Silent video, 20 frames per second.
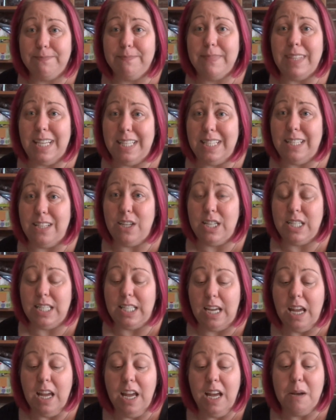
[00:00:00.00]
Like,
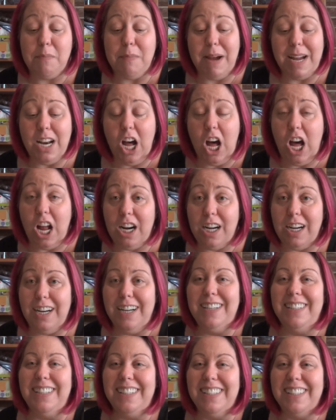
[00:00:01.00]
seriously. My daughter,
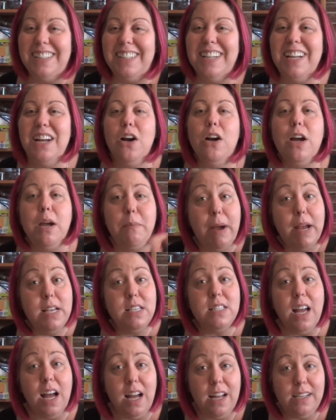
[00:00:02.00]
my
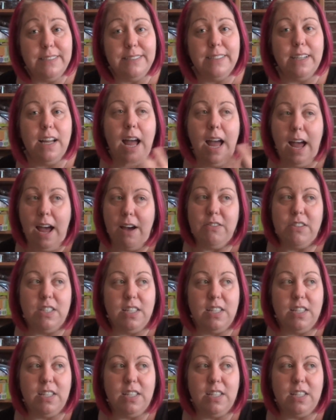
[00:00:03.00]
son, I have